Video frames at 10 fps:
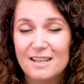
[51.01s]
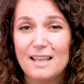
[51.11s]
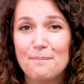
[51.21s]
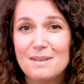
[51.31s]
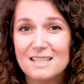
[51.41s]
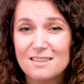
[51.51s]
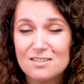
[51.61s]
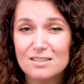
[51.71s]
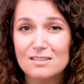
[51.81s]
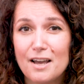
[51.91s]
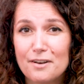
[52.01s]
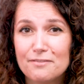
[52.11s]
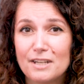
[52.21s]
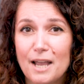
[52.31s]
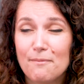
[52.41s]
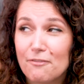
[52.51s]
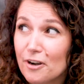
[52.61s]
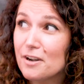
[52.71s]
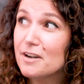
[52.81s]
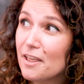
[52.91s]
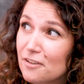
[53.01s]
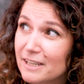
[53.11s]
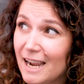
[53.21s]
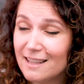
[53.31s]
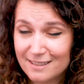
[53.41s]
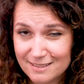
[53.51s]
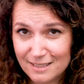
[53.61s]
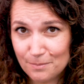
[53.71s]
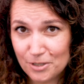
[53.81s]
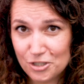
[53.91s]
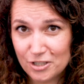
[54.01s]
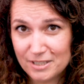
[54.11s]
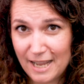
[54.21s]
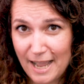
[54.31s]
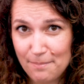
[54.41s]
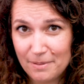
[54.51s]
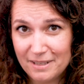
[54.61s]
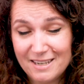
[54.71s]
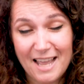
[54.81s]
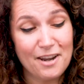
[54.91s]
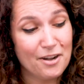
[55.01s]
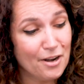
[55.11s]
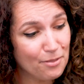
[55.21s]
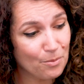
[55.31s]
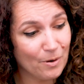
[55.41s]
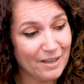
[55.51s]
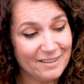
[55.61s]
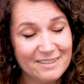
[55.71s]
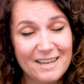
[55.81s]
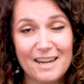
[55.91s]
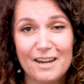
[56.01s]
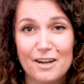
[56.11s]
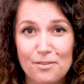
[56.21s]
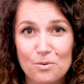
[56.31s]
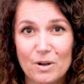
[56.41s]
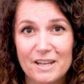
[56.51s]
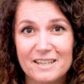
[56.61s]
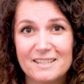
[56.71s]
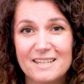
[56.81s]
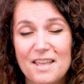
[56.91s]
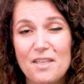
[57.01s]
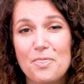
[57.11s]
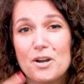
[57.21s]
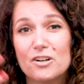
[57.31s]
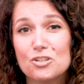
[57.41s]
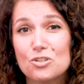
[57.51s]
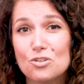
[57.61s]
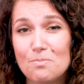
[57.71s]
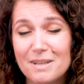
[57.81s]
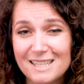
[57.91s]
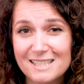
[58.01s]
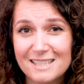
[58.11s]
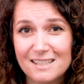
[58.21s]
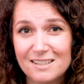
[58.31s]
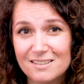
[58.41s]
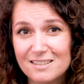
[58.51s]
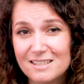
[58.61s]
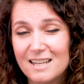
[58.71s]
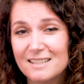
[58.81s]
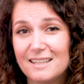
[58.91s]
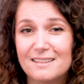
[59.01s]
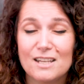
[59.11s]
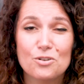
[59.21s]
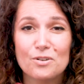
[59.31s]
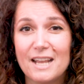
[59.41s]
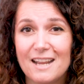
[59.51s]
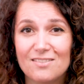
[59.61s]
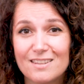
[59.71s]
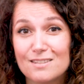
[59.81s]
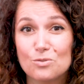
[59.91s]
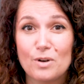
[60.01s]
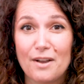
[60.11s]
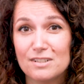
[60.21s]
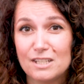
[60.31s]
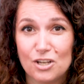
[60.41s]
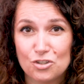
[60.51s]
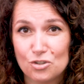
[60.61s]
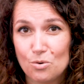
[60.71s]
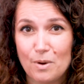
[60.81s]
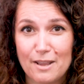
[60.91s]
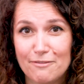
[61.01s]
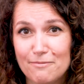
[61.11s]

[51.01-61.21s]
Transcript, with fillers: That means that there's a lot of time for another galaxy merger to happen, and another one, and another one. And then there are so many signals that they create this gravitational wave